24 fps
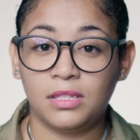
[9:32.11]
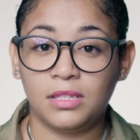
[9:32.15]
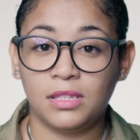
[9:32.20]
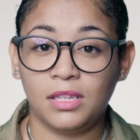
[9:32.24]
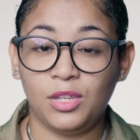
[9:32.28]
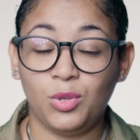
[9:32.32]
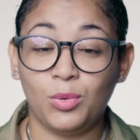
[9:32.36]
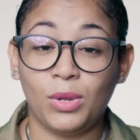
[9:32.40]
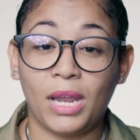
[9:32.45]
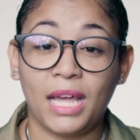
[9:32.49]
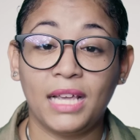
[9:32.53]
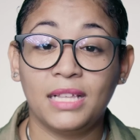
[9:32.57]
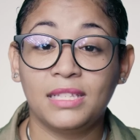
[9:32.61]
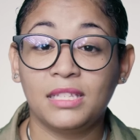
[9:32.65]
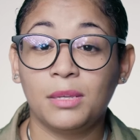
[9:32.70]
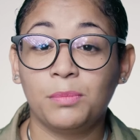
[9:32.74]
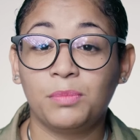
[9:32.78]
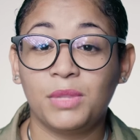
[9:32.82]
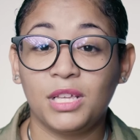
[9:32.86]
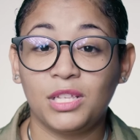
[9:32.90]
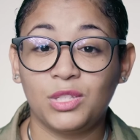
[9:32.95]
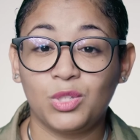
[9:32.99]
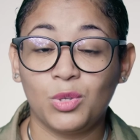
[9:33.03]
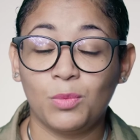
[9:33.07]
like
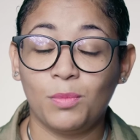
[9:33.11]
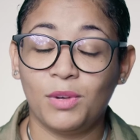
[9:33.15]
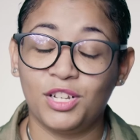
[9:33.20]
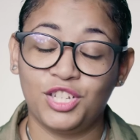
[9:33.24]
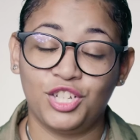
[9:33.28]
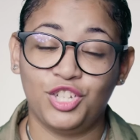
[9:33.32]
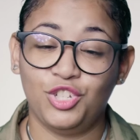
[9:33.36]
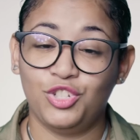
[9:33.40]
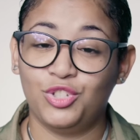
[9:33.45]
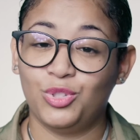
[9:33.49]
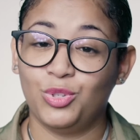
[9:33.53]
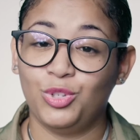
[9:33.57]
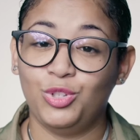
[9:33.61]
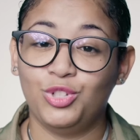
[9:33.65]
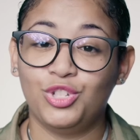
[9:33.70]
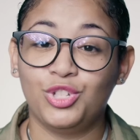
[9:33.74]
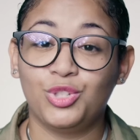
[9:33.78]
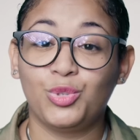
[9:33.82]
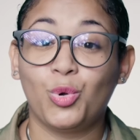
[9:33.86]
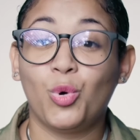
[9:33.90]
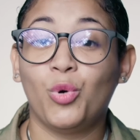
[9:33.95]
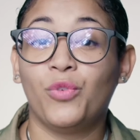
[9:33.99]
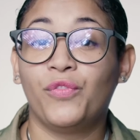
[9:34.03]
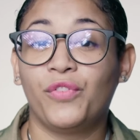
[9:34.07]
something so much and so you
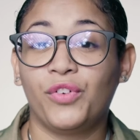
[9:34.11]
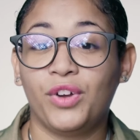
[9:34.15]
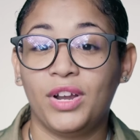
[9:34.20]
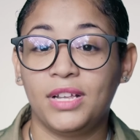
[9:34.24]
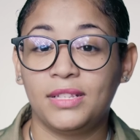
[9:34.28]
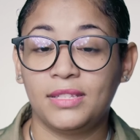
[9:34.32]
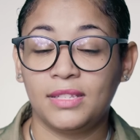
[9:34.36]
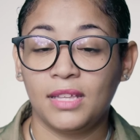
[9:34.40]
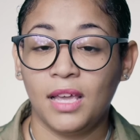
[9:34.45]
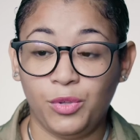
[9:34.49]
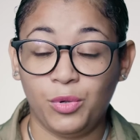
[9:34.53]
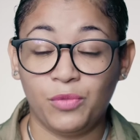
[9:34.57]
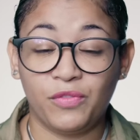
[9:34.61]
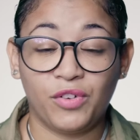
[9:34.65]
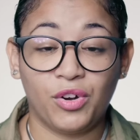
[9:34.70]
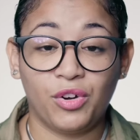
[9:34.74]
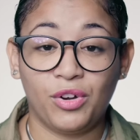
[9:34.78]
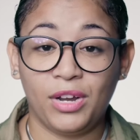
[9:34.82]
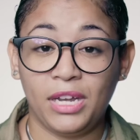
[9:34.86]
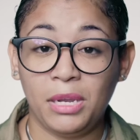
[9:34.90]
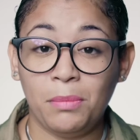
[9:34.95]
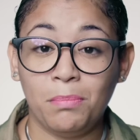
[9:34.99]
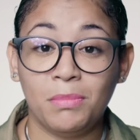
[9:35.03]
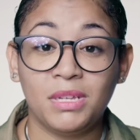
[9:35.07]
just go for it. You've
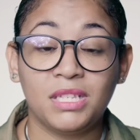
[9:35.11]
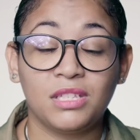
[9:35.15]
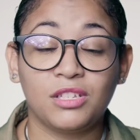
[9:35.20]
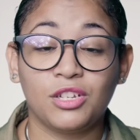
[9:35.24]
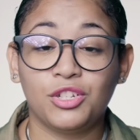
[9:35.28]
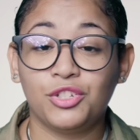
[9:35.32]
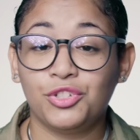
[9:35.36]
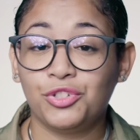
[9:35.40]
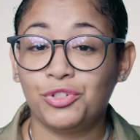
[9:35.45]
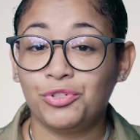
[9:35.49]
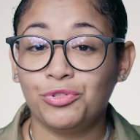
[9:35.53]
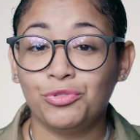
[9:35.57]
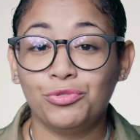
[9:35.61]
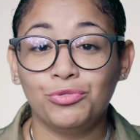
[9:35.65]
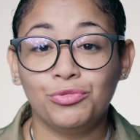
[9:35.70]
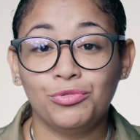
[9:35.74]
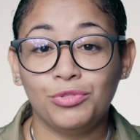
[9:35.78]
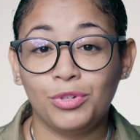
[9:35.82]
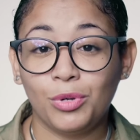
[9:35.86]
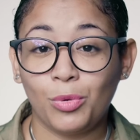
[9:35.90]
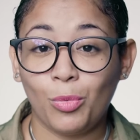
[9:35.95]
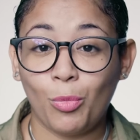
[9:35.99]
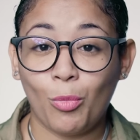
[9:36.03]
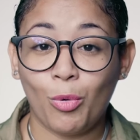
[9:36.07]
already
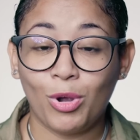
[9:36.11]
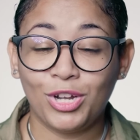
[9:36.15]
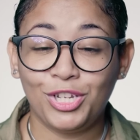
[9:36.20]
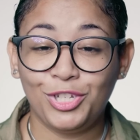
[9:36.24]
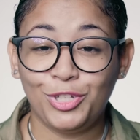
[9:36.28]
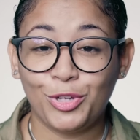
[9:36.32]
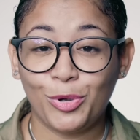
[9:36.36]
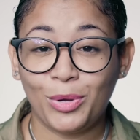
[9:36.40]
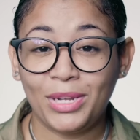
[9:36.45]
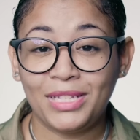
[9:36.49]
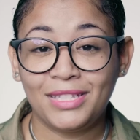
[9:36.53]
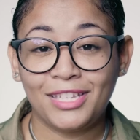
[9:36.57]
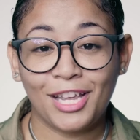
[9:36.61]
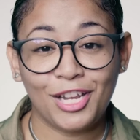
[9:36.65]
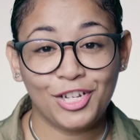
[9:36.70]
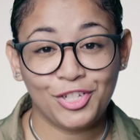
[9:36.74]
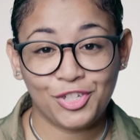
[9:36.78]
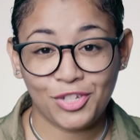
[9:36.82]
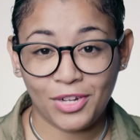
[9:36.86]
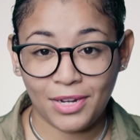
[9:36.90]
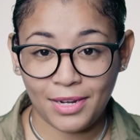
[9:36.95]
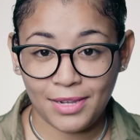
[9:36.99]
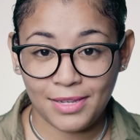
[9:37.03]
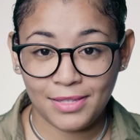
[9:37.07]
misconstrued what your
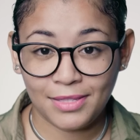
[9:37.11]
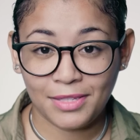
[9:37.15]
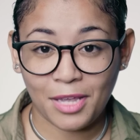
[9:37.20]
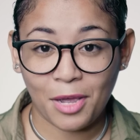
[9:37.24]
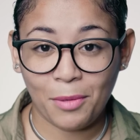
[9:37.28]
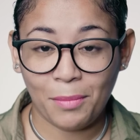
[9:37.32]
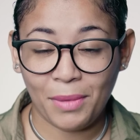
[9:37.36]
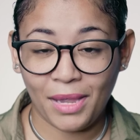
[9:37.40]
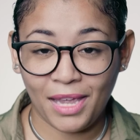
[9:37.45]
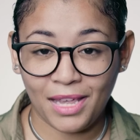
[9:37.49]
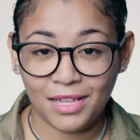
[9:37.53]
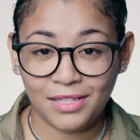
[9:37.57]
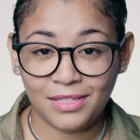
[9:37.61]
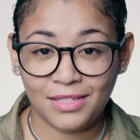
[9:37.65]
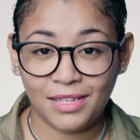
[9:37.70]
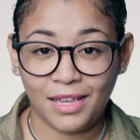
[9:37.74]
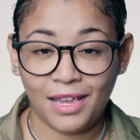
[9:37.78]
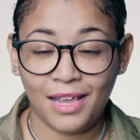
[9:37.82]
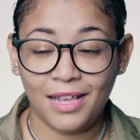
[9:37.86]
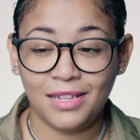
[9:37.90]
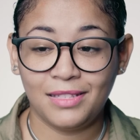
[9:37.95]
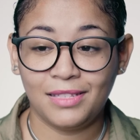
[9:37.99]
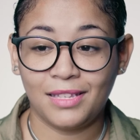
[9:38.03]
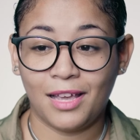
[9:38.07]
intention is coming
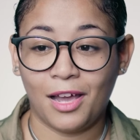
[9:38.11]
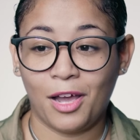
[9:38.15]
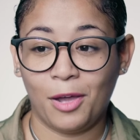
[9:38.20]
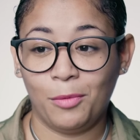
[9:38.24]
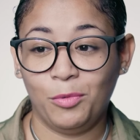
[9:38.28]
into it.